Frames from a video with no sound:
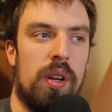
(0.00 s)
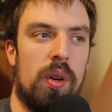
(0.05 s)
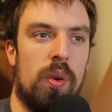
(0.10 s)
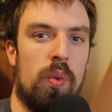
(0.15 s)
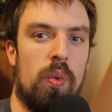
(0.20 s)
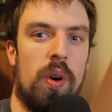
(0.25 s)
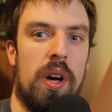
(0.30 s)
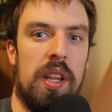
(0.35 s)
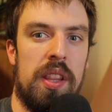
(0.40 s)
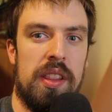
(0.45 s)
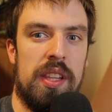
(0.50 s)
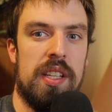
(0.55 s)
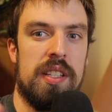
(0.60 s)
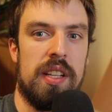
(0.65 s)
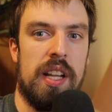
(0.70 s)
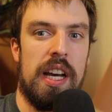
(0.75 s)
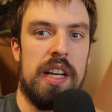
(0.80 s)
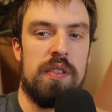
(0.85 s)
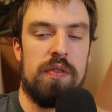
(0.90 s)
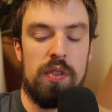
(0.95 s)
what
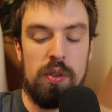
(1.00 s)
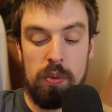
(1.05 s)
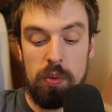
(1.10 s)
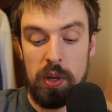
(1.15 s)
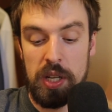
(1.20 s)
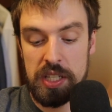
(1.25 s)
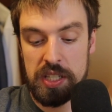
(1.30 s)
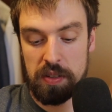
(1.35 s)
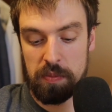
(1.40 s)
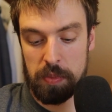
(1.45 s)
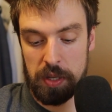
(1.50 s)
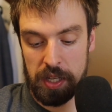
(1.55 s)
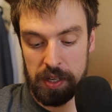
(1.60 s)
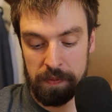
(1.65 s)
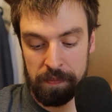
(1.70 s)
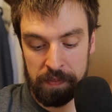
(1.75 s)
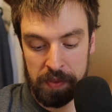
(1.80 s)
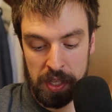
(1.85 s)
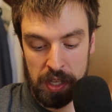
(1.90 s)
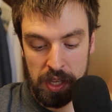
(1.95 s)
these last few weeks have
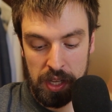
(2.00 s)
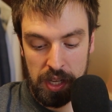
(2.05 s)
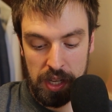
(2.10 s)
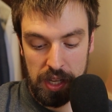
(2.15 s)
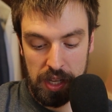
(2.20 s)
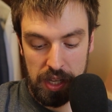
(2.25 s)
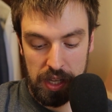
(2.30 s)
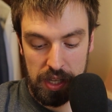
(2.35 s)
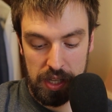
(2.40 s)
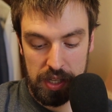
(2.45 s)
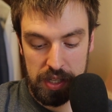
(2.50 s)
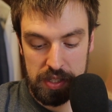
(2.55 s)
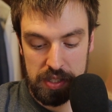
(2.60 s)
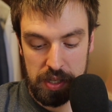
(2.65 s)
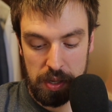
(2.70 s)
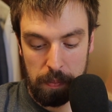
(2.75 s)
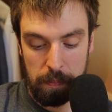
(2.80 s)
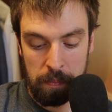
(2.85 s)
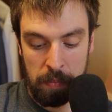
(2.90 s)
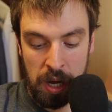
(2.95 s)
been,
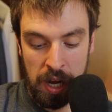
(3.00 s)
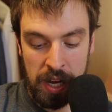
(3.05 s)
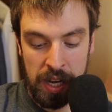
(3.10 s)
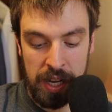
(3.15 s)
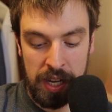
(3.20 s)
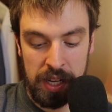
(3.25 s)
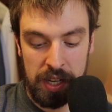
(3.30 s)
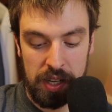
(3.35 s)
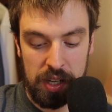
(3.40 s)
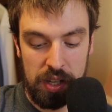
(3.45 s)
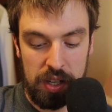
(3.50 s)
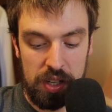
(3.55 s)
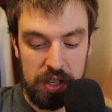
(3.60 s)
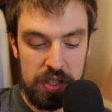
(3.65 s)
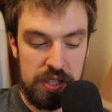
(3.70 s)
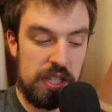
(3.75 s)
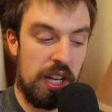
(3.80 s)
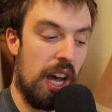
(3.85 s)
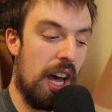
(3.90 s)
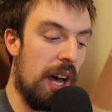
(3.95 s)
is my
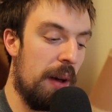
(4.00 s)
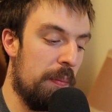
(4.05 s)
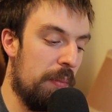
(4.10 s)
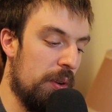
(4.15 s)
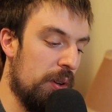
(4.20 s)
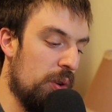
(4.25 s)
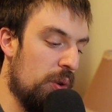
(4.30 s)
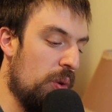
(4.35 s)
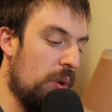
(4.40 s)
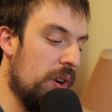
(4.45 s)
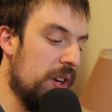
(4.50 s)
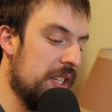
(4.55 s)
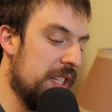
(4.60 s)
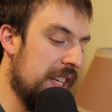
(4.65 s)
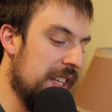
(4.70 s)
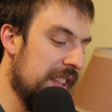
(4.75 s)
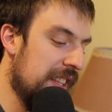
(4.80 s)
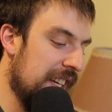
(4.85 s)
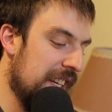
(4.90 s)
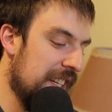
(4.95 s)
top
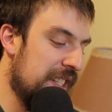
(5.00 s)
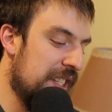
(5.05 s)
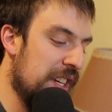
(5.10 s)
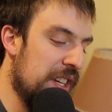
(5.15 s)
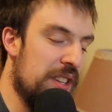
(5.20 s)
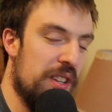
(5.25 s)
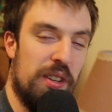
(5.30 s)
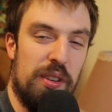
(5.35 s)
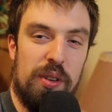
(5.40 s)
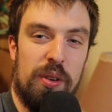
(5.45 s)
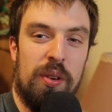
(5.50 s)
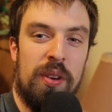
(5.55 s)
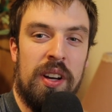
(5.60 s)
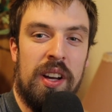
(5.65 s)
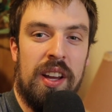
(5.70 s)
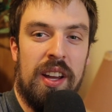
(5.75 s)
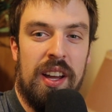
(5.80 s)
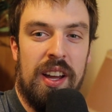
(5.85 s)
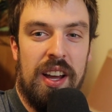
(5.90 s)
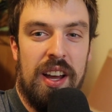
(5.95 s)
quarantine things to do
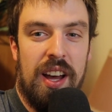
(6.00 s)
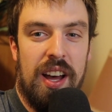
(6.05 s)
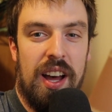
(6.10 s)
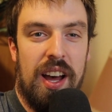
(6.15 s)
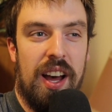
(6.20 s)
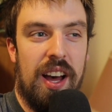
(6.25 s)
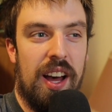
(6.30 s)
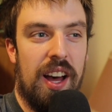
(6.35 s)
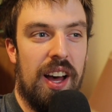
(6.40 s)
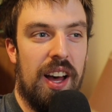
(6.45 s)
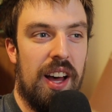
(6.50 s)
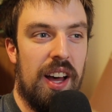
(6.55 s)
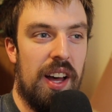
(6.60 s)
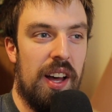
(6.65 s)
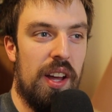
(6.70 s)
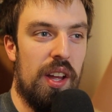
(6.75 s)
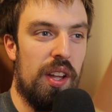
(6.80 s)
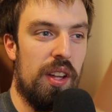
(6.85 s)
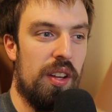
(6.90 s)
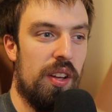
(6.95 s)

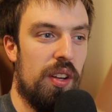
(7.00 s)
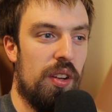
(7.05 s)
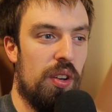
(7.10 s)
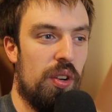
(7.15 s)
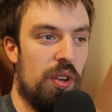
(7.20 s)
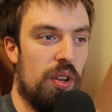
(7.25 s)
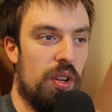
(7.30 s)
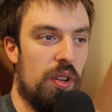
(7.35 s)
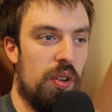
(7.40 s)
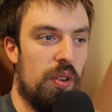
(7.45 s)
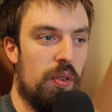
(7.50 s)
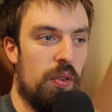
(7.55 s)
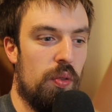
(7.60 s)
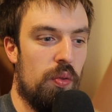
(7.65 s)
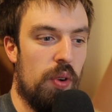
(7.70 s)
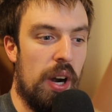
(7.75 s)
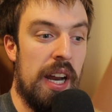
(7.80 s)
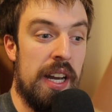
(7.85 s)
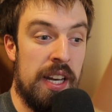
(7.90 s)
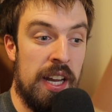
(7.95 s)
right
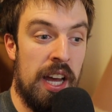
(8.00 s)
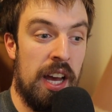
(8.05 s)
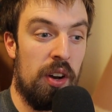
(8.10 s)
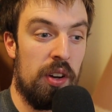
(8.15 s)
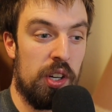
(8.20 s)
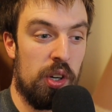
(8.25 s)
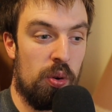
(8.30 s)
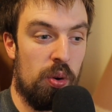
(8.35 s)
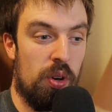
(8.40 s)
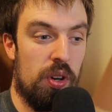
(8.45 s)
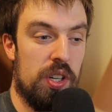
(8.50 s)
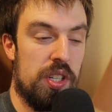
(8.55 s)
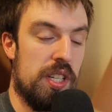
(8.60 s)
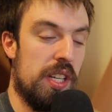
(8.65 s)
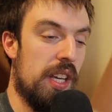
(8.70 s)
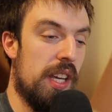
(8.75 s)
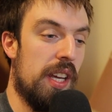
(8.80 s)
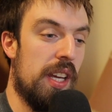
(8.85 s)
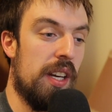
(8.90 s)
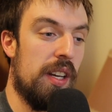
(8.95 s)
now in
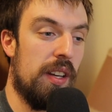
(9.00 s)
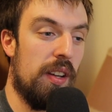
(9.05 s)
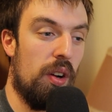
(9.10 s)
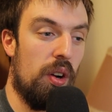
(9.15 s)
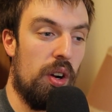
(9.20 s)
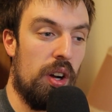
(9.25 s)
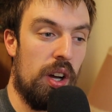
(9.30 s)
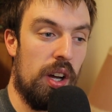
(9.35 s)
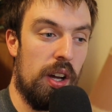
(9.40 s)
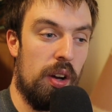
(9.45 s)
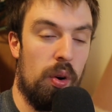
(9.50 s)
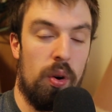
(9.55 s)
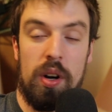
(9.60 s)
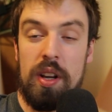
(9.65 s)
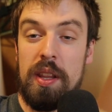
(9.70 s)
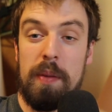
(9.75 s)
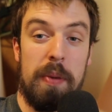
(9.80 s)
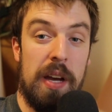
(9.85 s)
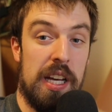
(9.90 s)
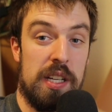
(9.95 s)
quarantine, or
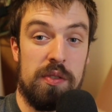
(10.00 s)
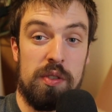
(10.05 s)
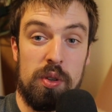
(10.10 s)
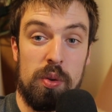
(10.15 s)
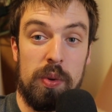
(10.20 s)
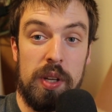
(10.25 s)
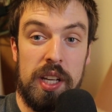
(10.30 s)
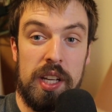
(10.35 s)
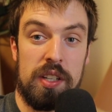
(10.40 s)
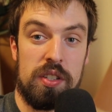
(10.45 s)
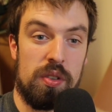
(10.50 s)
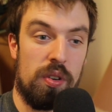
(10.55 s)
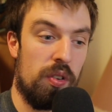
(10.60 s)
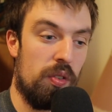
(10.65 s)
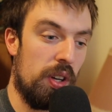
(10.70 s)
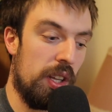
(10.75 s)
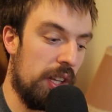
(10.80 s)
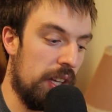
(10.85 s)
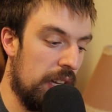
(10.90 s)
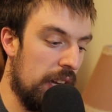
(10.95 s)
in the past few weeks, or
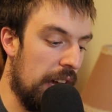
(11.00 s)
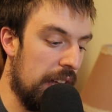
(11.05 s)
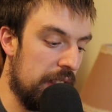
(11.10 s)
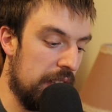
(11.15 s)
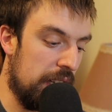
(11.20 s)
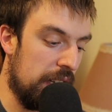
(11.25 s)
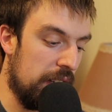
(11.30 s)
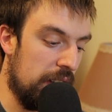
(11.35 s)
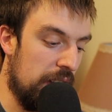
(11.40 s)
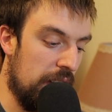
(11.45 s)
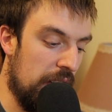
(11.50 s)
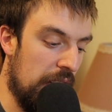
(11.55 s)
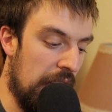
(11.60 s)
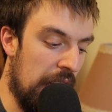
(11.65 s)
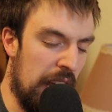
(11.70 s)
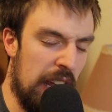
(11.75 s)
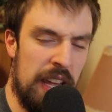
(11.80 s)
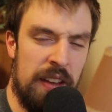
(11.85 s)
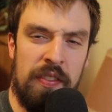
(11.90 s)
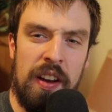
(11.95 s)
really, I think
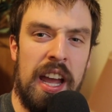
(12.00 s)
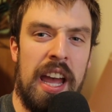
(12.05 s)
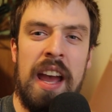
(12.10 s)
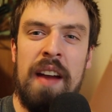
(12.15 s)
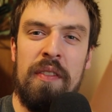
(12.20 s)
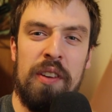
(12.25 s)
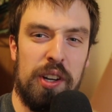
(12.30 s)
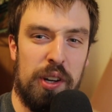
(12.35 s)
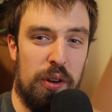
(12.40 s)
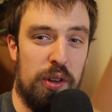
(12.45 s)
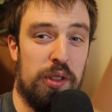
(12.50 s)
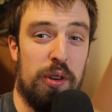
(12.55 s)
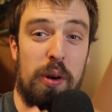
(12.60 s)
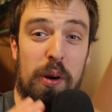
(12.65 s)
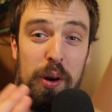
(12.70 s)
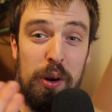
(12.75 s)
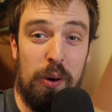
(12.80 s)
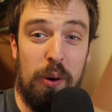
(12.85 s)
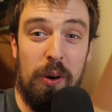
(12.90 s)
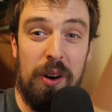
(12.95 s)
if I ever go
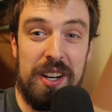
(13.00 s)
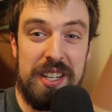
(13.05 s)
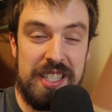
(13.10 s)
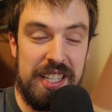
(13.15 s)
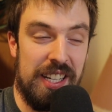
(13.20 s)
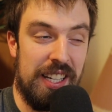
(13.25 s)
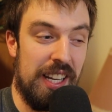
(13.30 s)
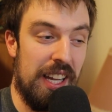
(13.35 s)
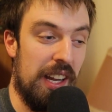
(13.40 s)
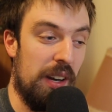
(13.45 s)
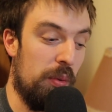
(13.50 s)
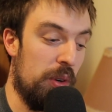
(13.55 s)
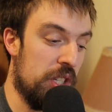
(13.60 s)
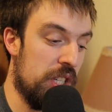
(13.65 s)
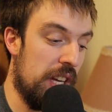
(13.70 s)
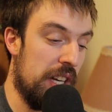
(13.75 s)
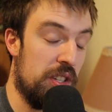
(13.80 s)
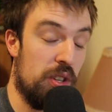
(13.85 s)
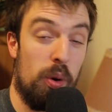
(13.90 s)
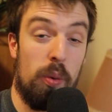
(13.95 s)
through a quarantine again,
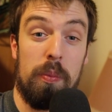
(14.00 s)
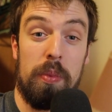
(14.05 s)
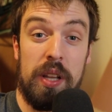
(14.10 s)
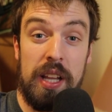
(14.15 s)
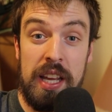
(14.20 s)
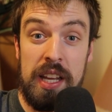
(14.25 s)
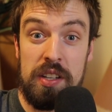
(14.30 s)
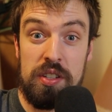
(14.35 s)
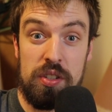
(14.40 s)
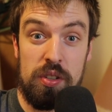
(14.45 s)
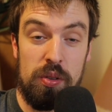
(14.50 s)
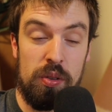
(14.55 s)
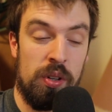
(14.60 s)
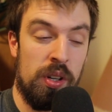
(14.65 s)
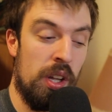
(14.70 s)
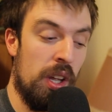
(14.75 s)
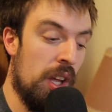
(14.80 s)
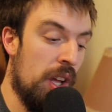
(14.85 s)
which I don't plan to,